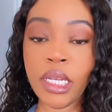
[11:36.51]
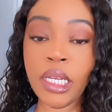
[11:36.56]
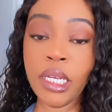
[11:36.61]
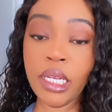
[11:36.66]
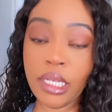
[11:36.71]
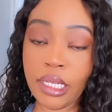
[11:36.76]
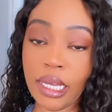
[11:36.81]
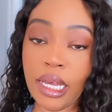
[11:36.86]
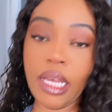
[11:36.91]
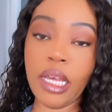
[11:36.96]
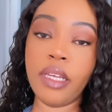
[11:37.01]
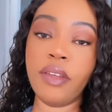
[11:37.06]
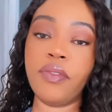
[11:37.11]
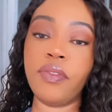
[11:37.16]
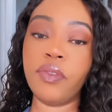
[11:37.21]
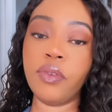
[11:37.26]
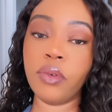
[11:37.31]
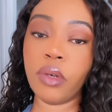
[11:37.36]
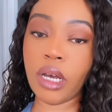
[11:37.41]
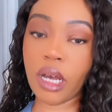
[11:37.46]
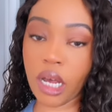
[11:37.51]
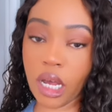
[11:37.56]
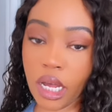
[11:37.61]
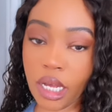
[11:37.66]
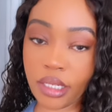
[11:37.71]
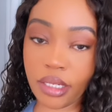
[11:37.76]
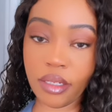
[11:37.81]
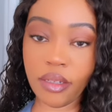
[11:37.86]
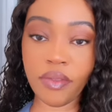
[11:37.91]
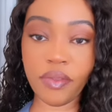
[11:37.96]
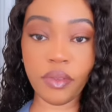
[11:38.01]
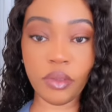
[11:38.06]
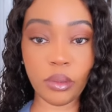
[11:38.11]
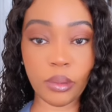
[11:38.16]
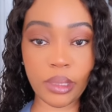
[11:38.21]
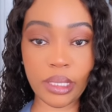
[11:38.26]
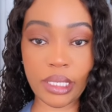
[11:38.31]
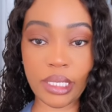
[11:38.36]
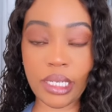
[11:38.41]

Yeah, if you are self-aware